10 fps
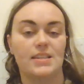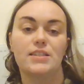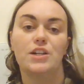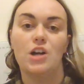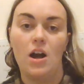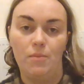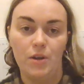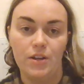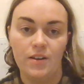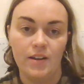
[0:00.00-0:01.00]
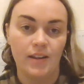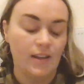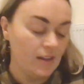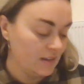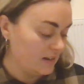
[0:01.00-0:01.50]
it's a common
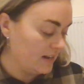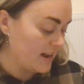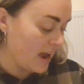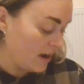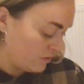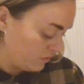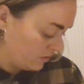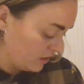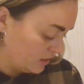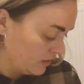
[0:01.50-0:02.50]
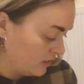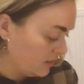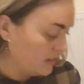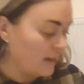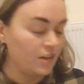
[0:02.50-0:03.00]
noun.
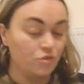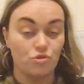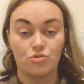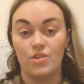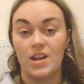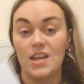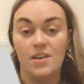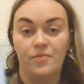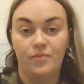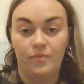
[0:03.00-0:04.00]
And tree,